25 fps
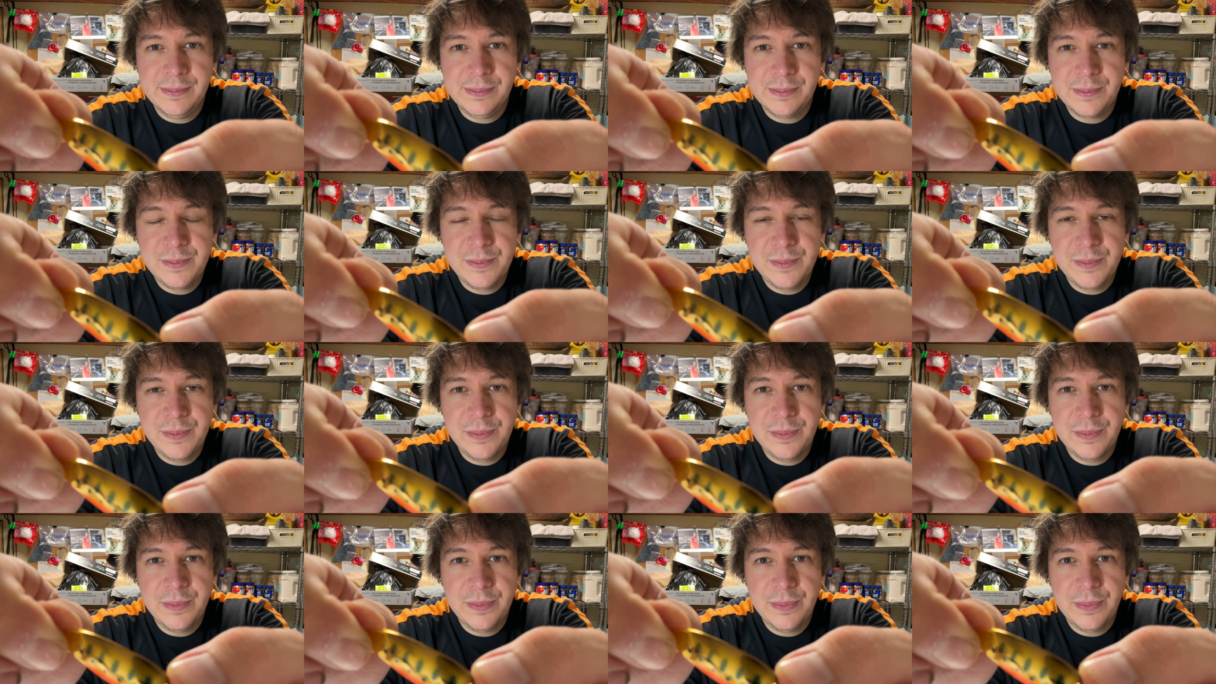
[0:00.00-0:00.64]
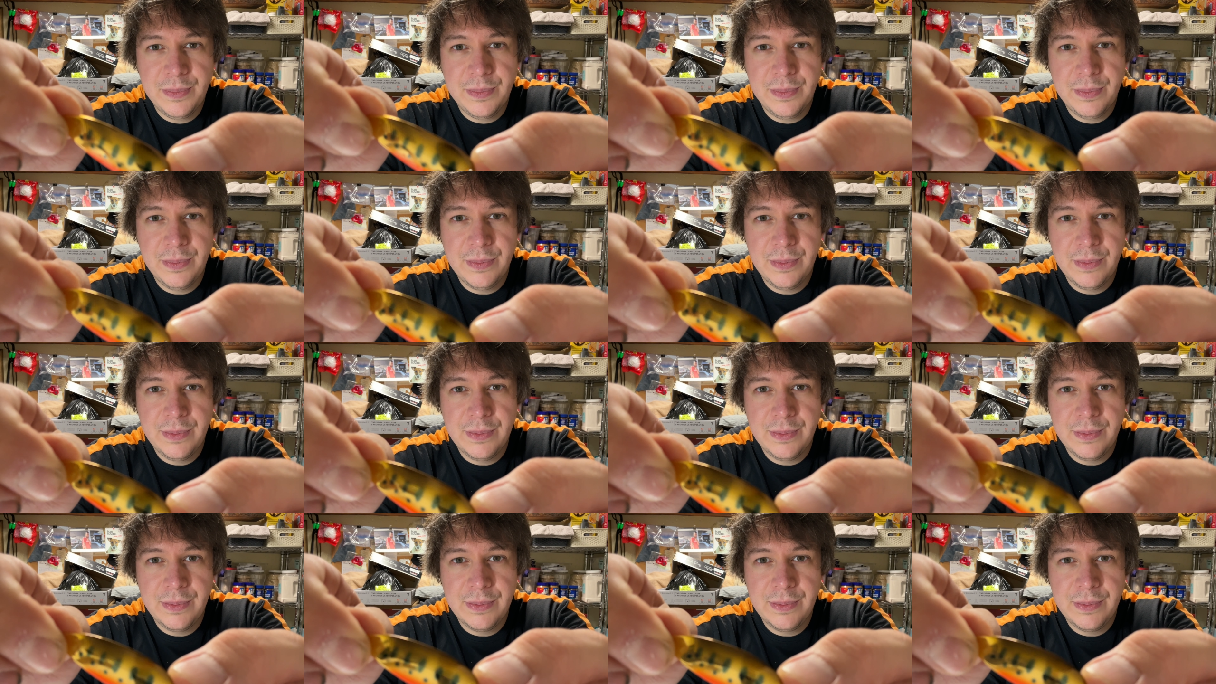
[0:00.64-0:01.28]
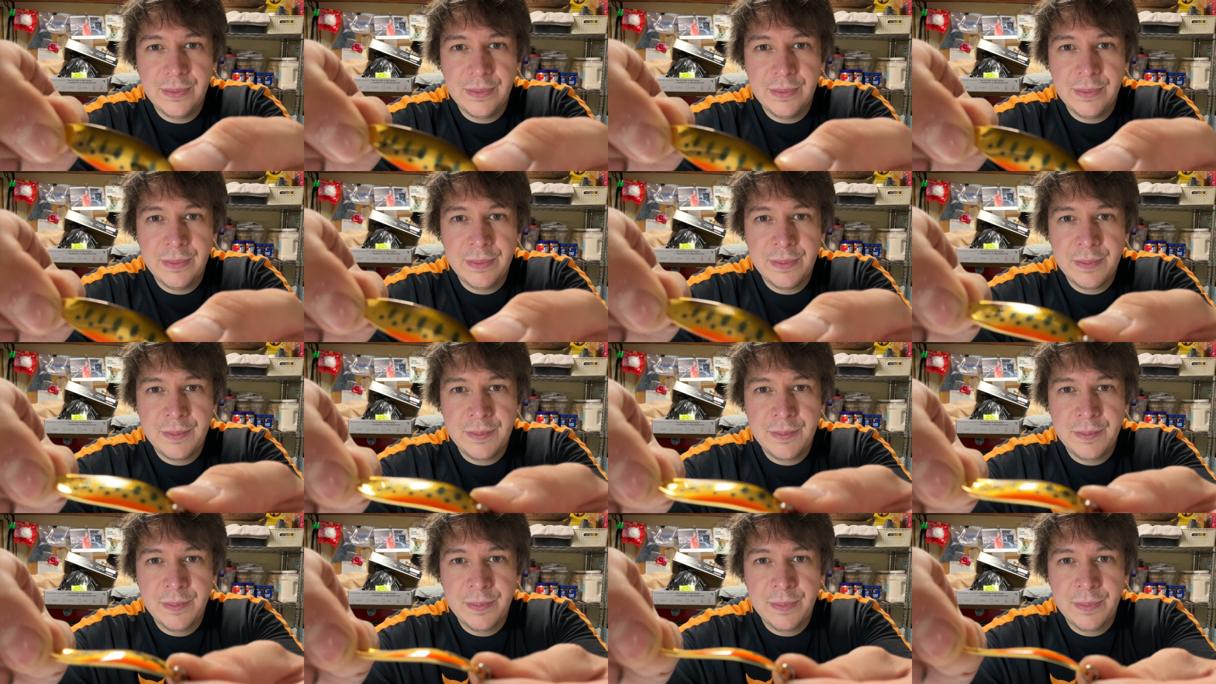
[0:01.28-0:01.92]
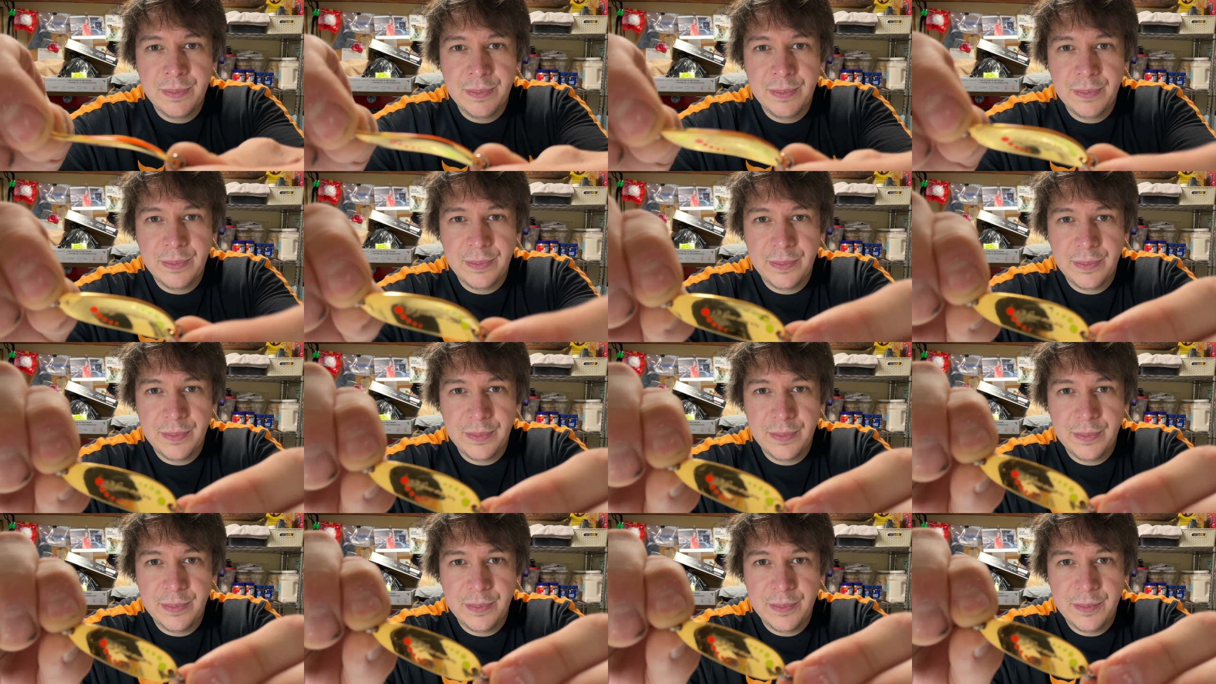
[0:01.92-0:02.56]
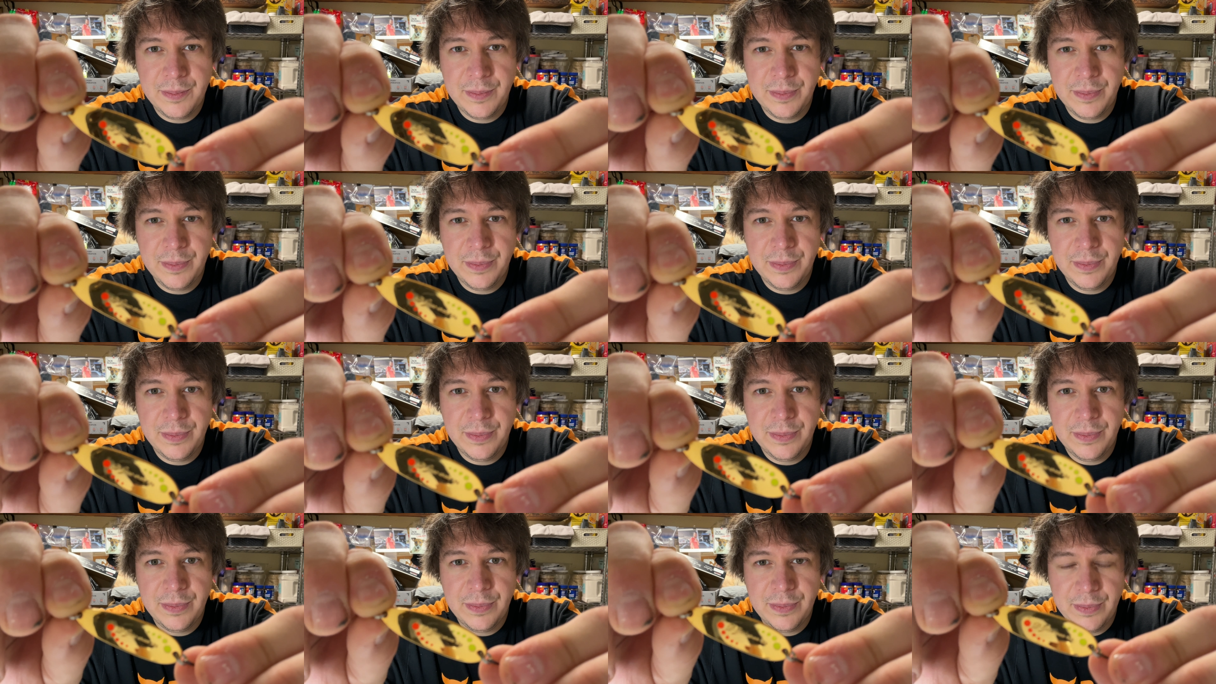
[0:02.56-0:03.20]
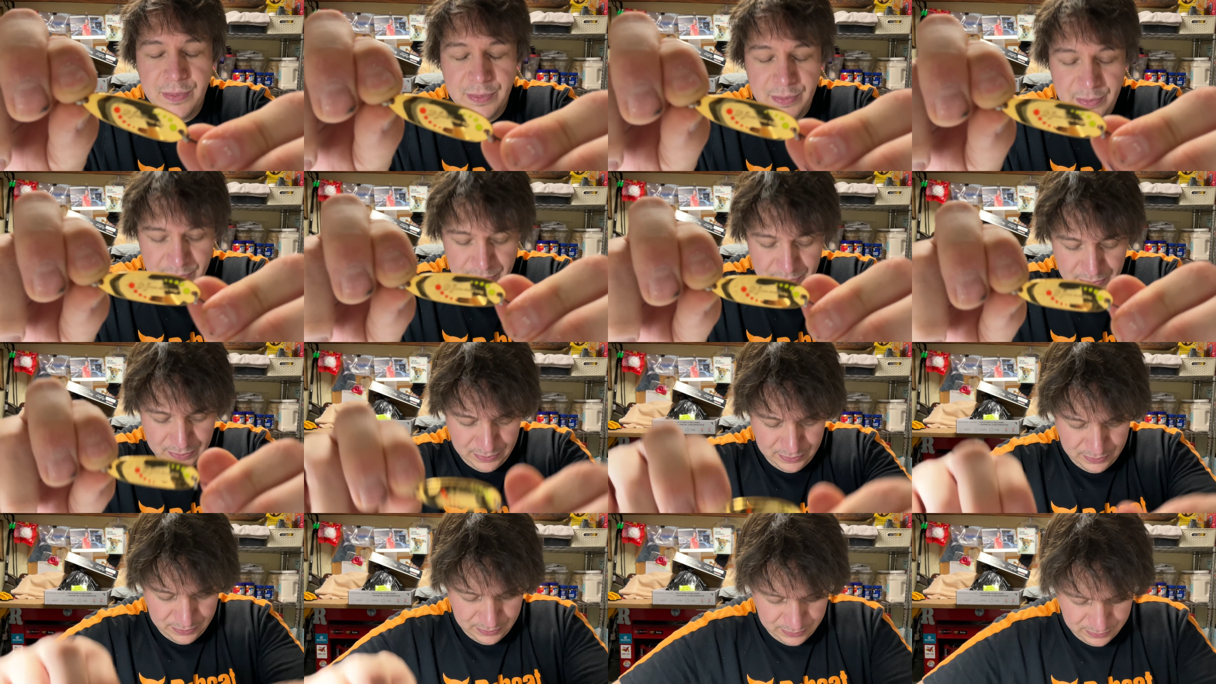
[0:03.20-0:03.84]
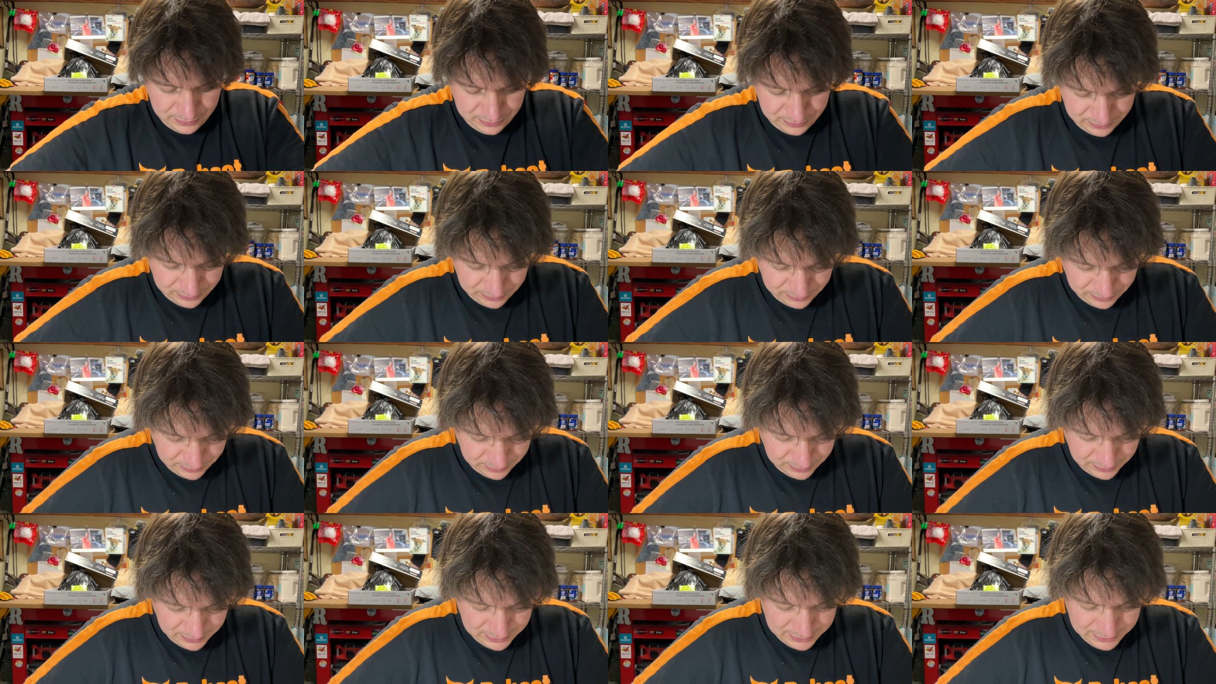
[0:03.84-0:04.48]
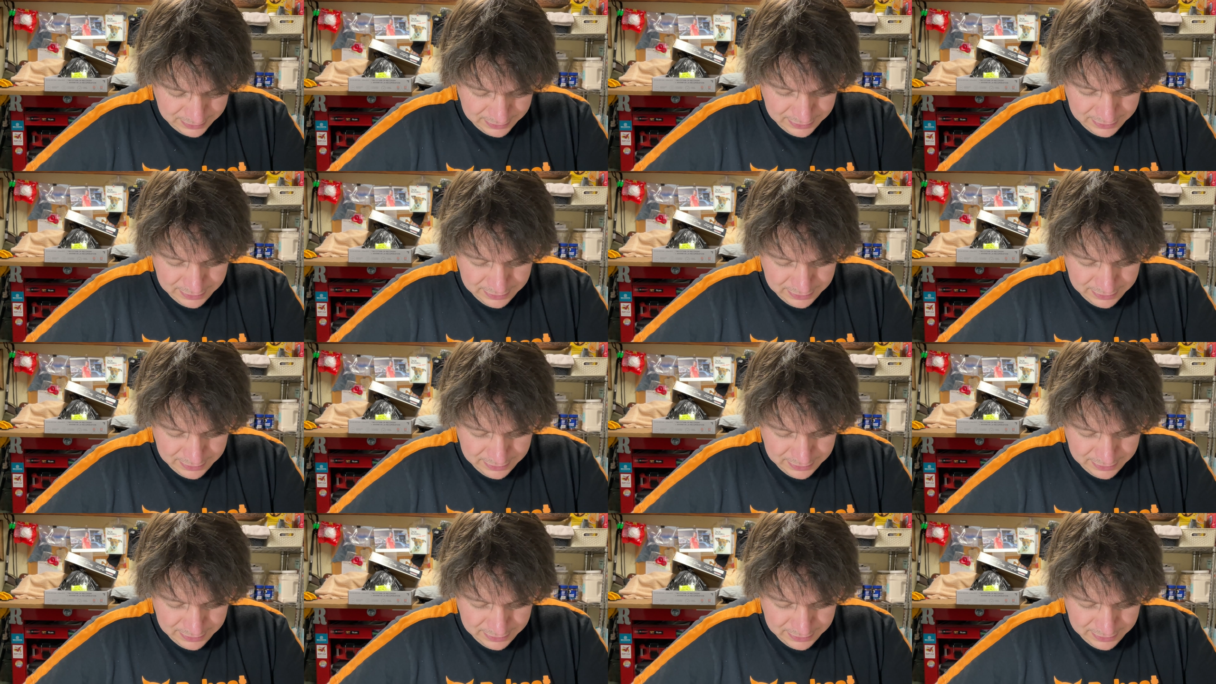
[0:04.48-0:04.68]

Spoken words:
Nothing is said.